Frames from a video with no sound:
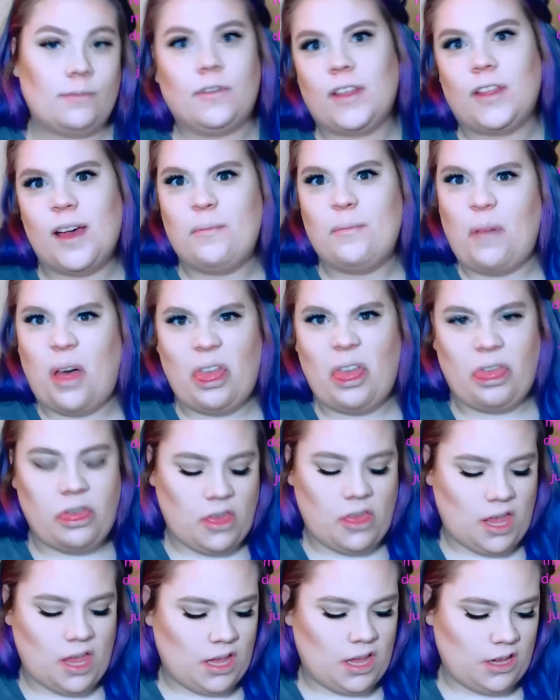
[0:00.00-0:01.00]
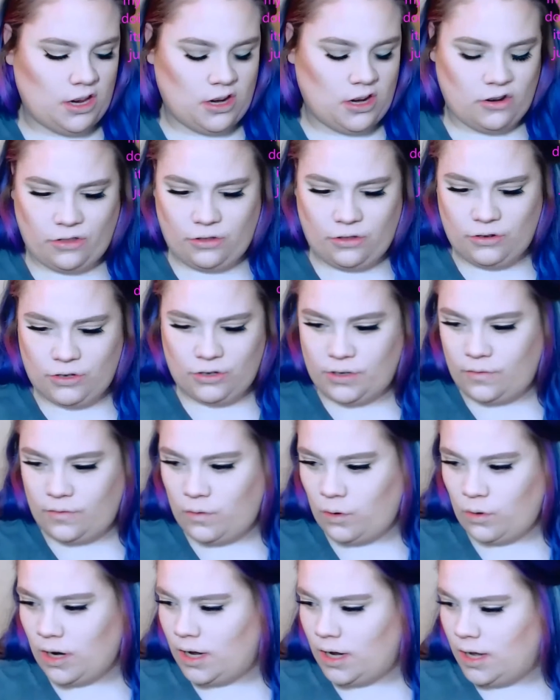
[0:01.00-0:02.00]
For that month thing, you know, through
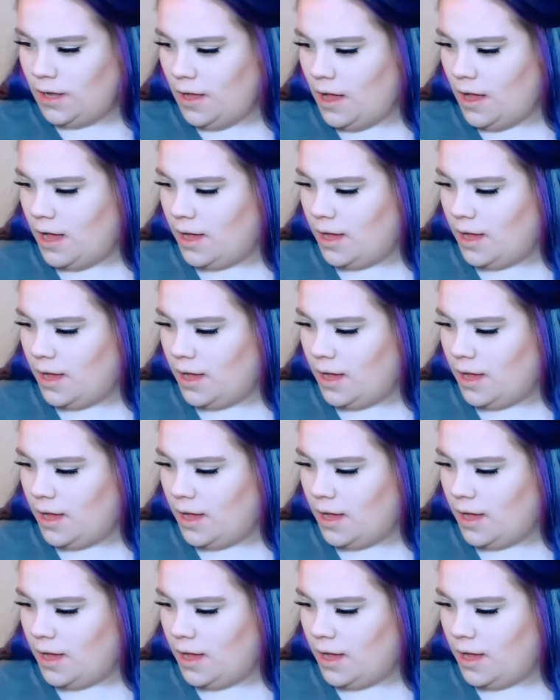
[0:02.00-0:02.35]
Sephora.